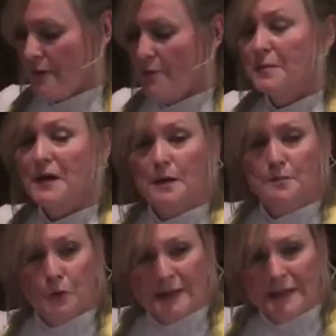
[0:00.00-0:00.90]
from the
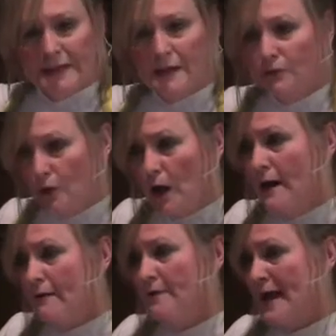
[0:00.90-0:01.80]
community of
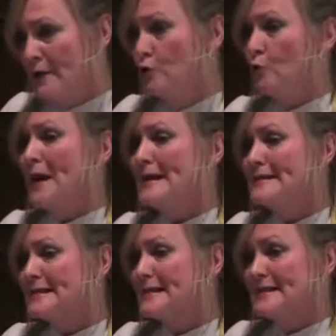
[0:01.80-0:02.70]
love and
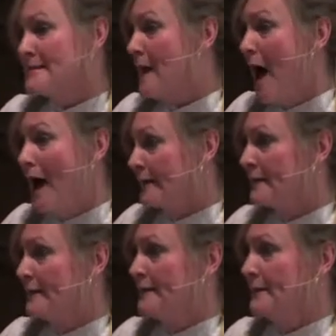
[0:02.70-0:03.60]
grace is not
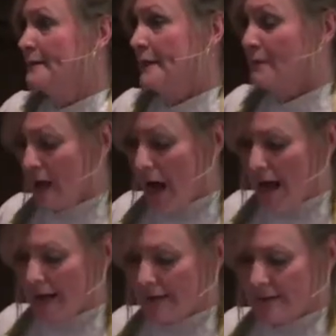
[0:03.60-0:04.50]
of
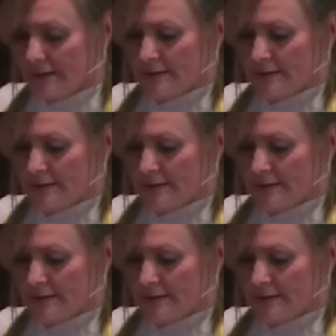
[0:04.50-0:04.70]
God.